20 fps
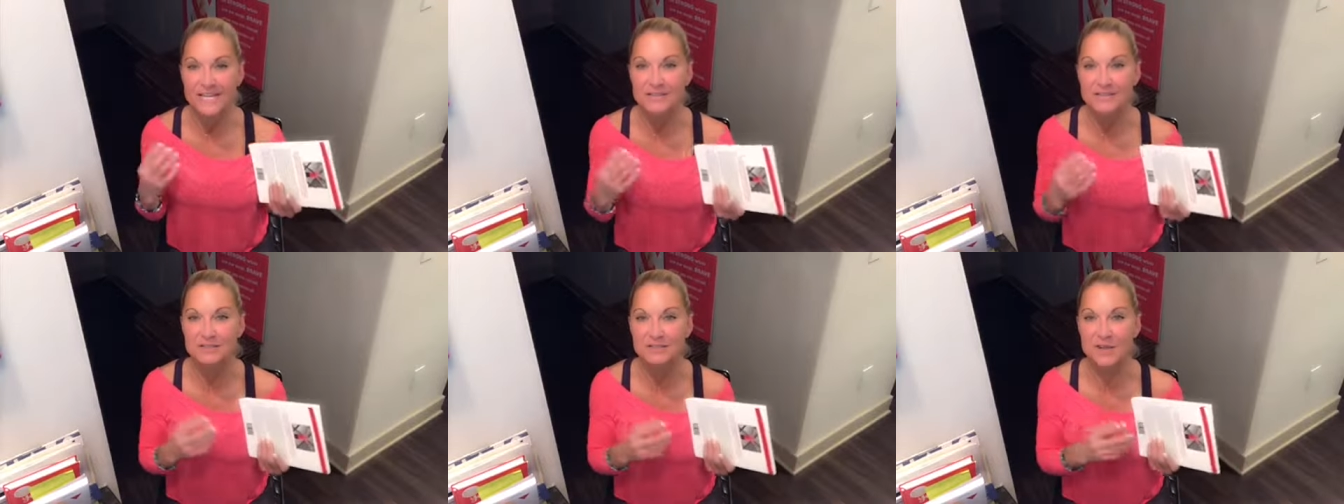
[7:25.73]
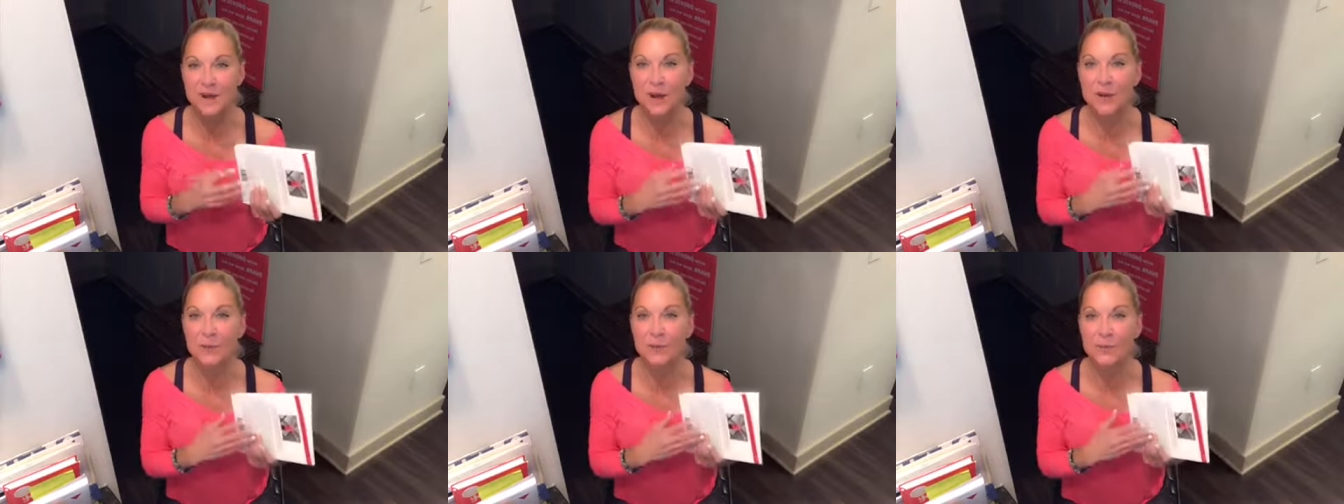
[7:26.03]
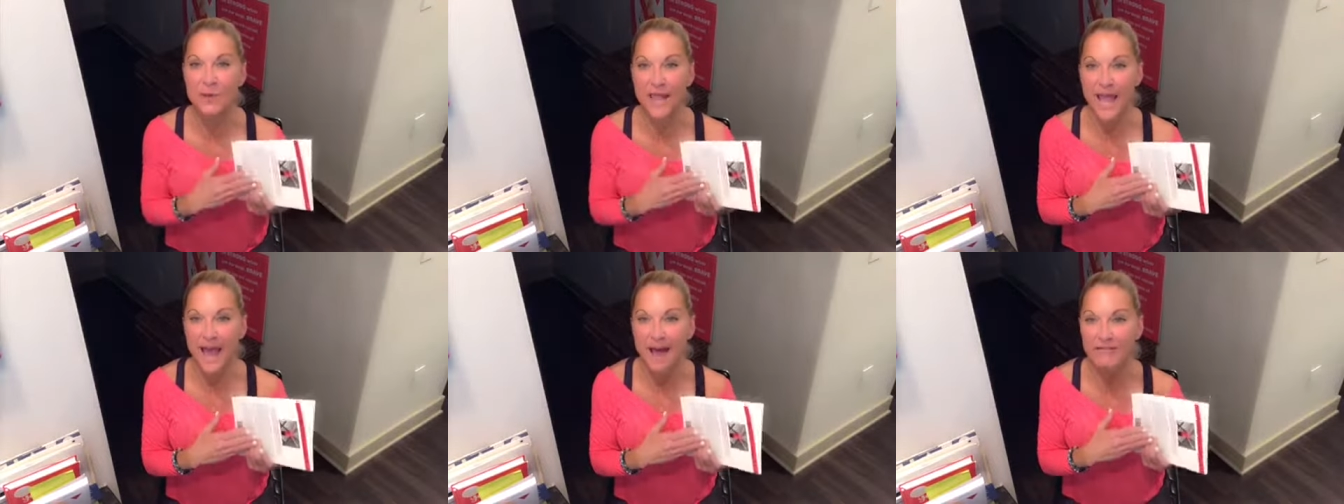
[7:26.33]
So
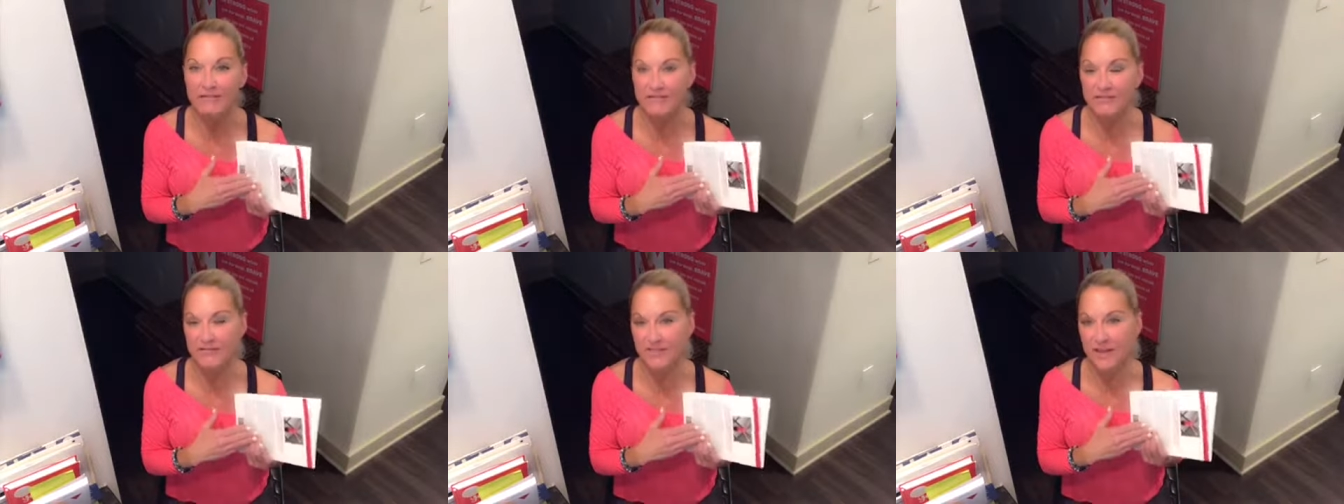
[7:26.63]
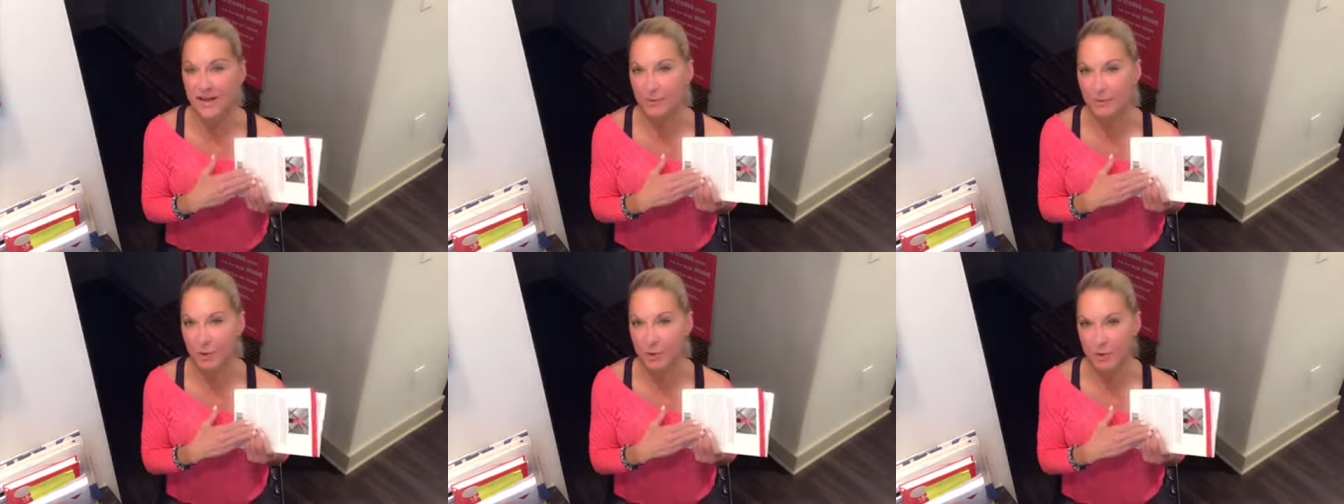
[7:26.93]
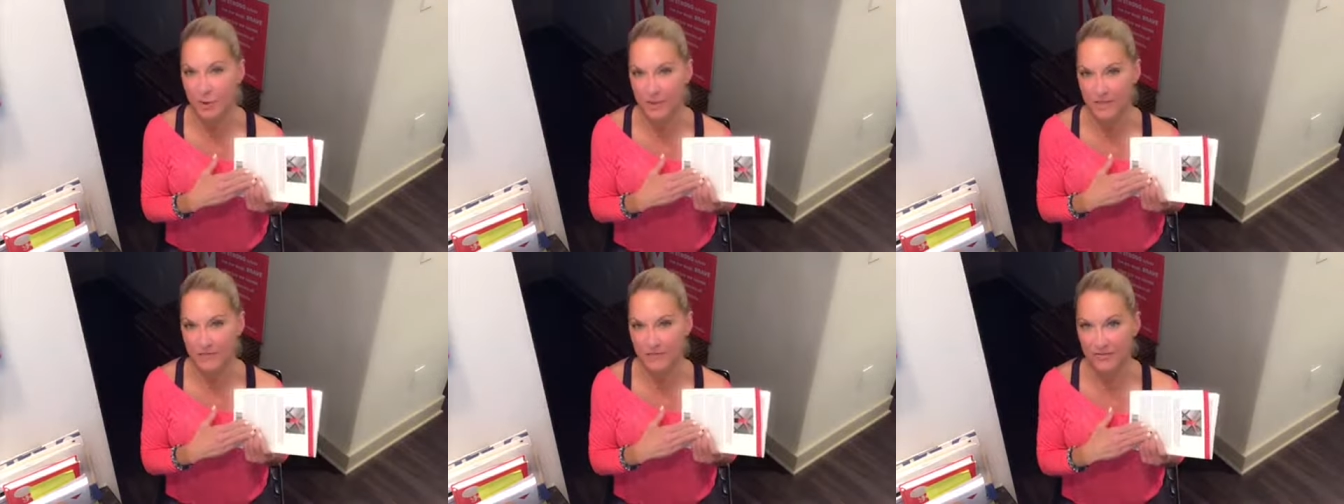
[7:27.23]
we have to find what
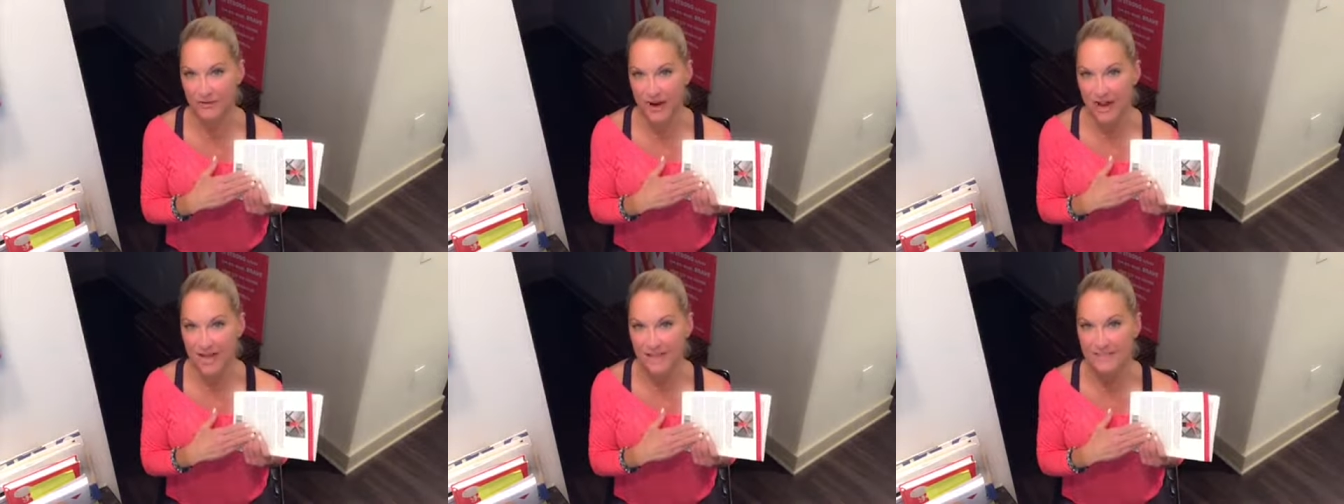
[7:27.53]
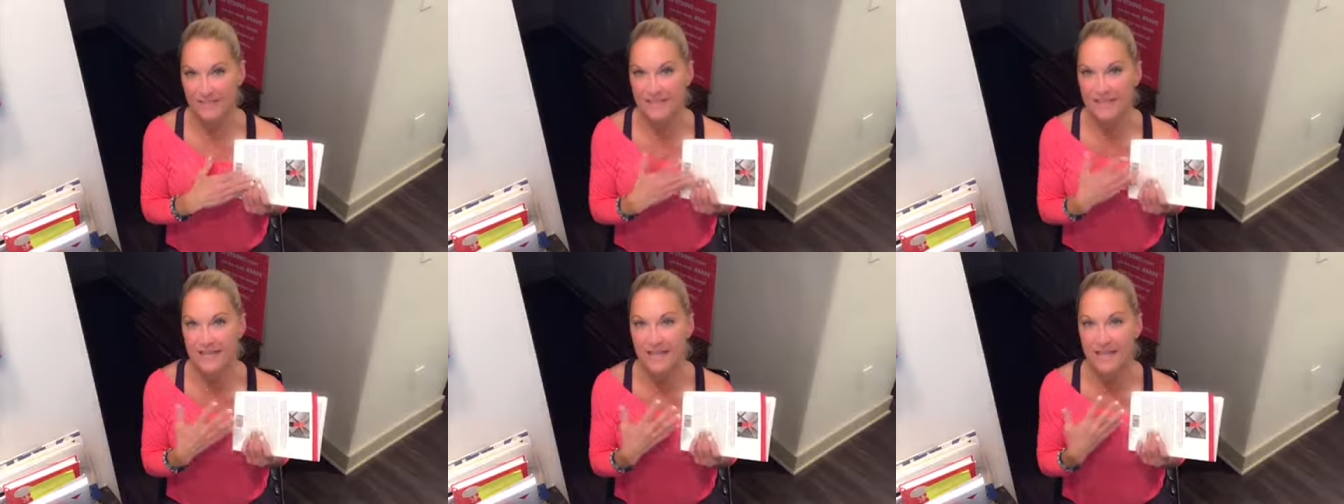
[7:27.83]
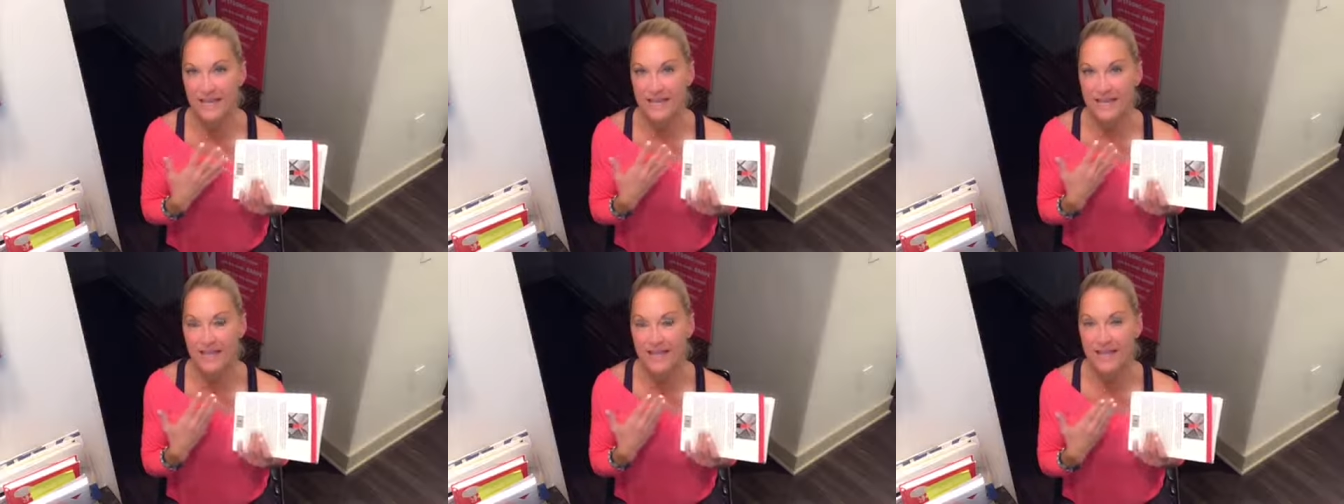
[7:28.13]
works for us.
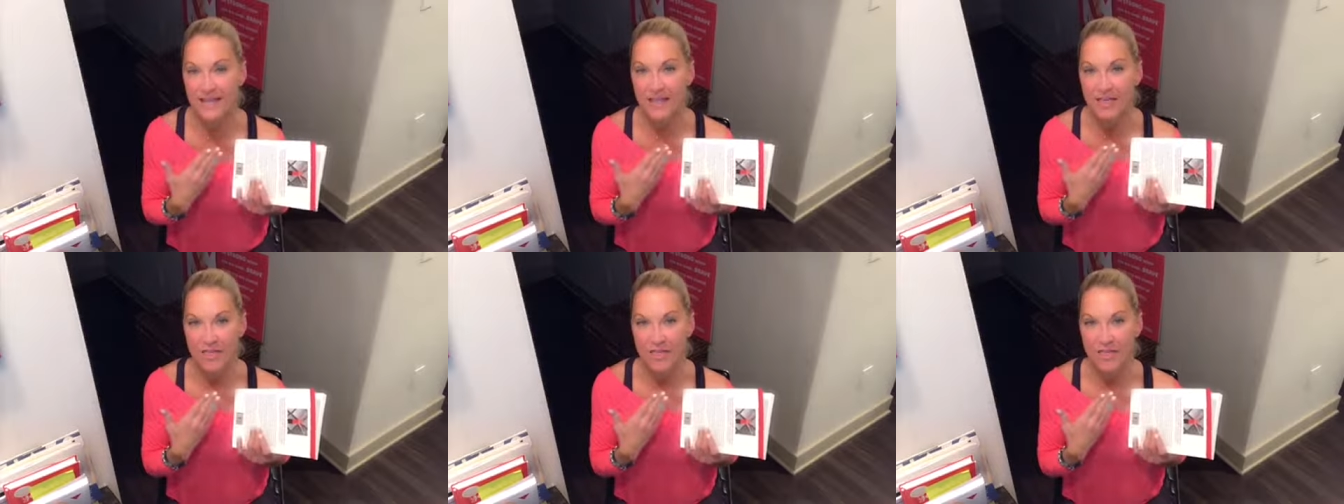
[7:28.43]
And